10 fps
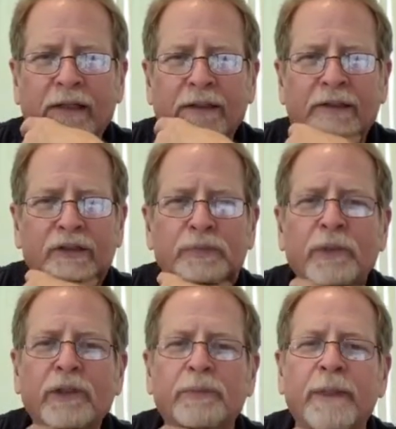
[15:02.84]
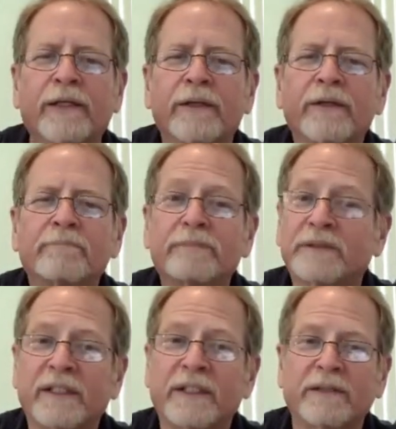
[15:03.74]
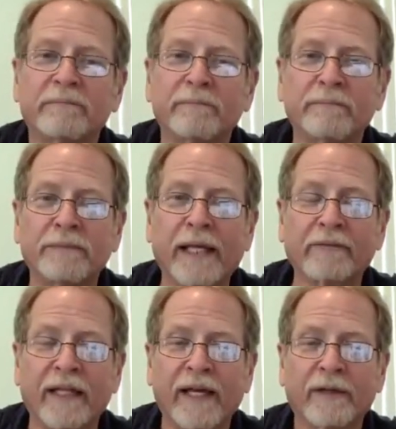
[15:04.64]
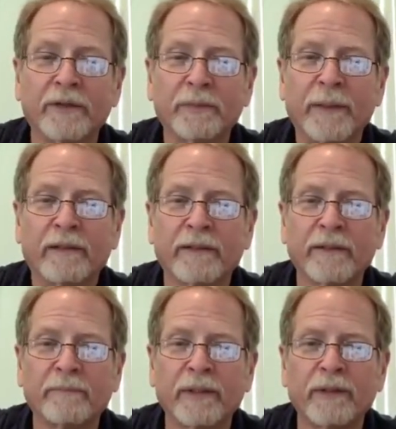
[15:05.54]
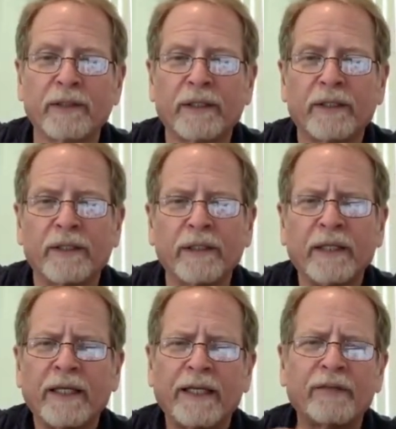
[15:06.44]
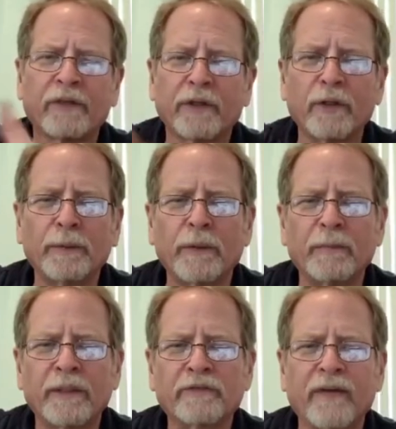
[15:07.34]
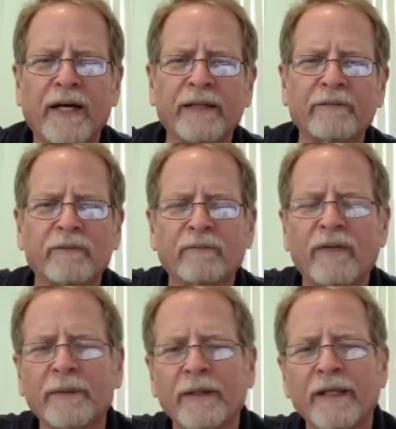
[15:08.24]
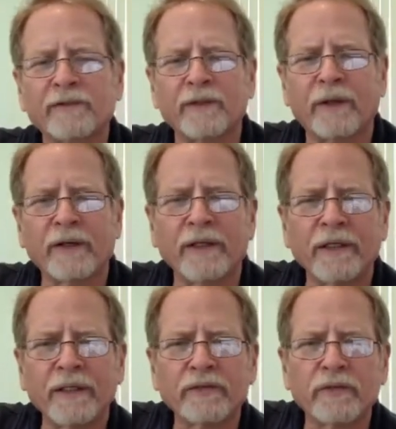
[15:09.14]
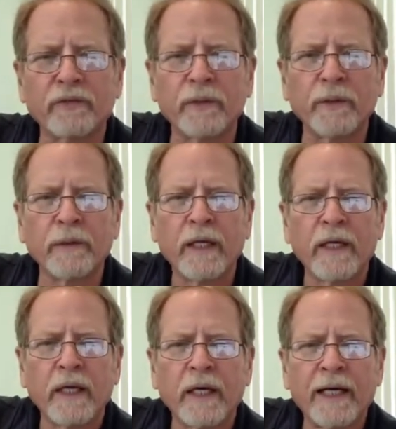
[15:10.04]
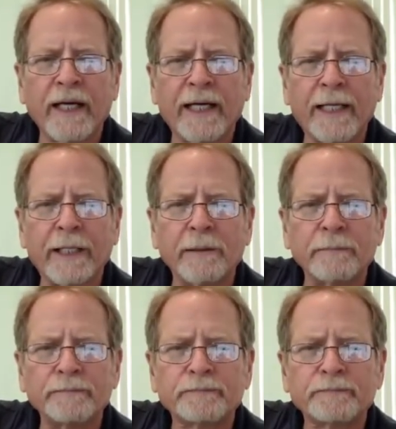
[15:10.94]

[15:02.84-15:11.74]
could just put a speaker, just get a kind of a louder speaker and put it on the hull. If you're aluminum, it's fine. Fiberglass a little harder to listen through. Okay,